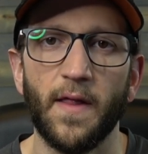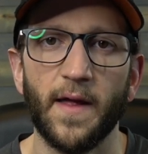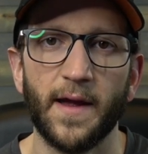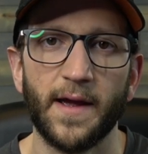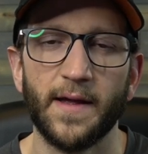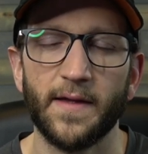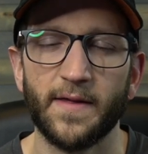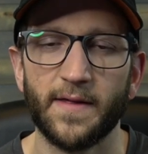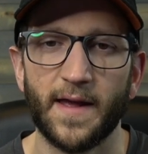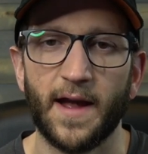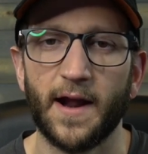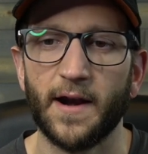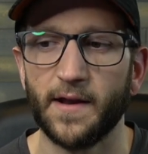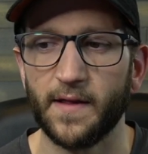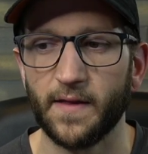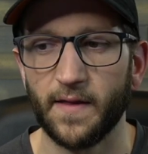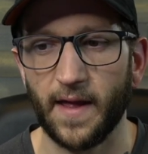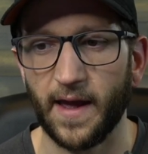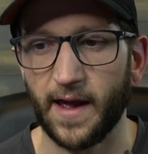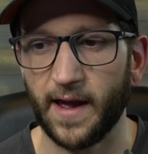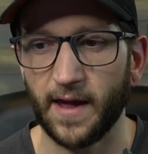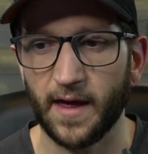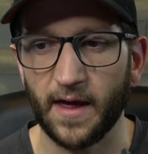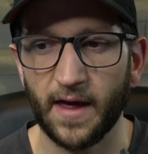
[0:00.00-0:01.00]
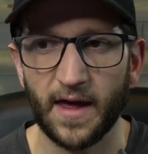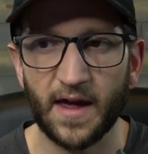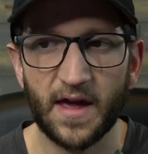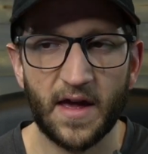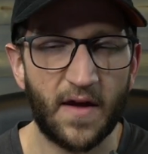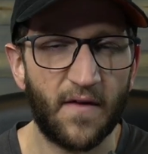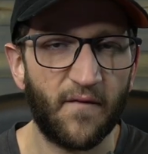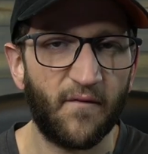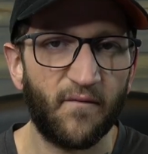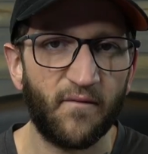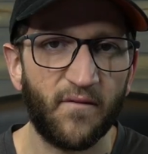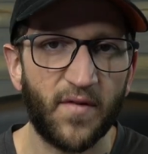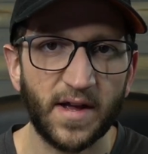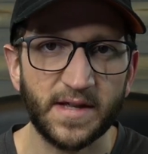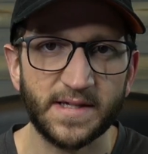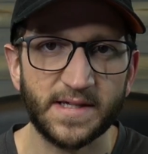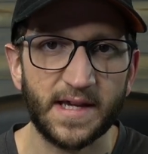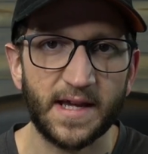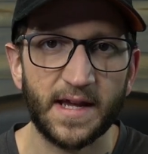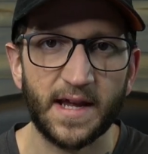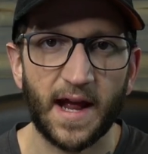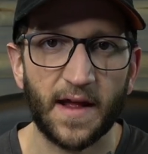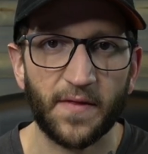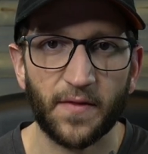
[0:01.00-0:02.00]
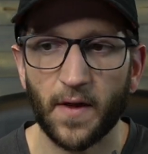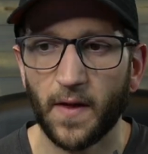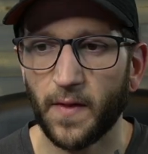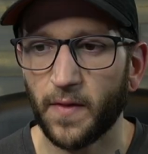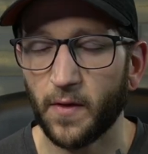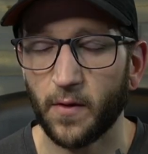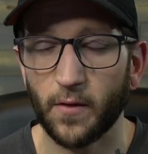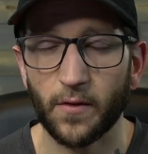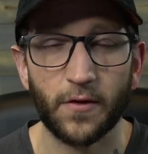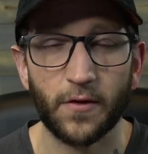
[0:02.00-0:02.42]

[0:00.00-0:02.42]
Like it sounded like fuzzy. I thought there